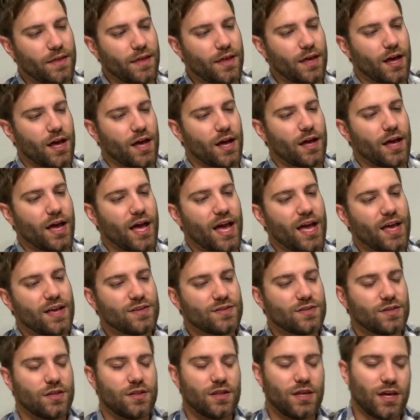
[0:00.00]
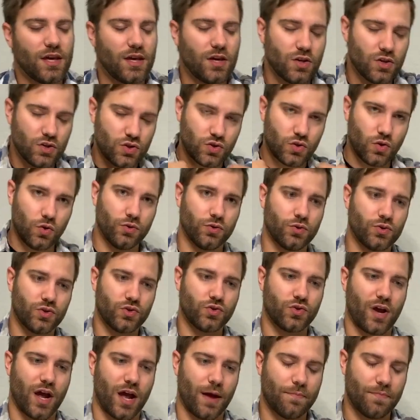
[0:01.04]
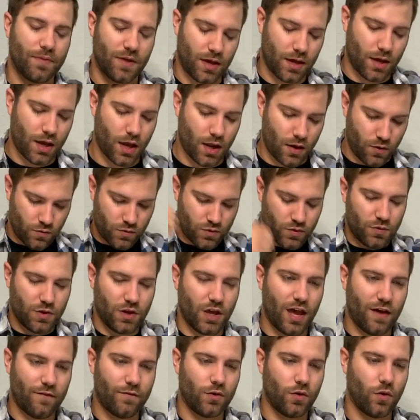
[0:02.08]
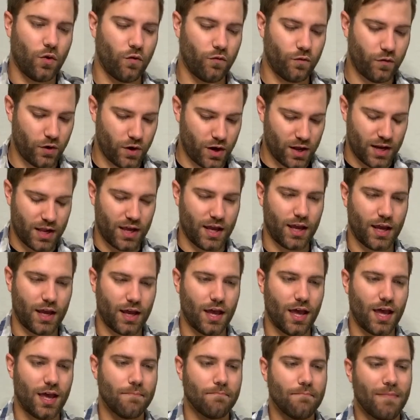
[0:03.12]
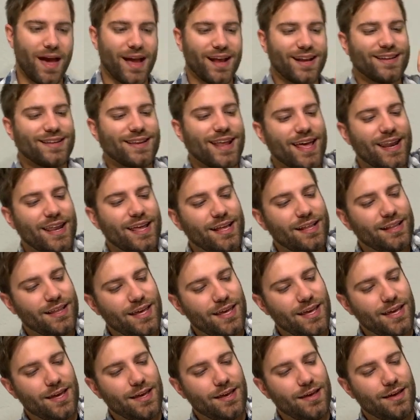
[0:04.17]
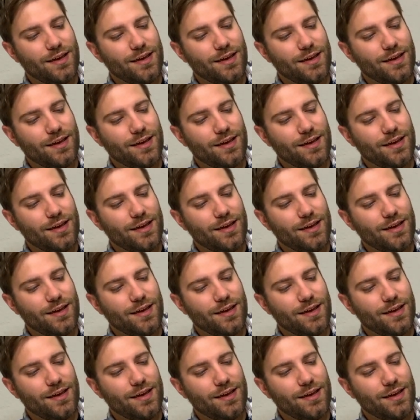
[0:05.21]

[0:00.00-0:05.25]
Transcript: It has the shoulder strap that kind of, when we have it over, and it magnetically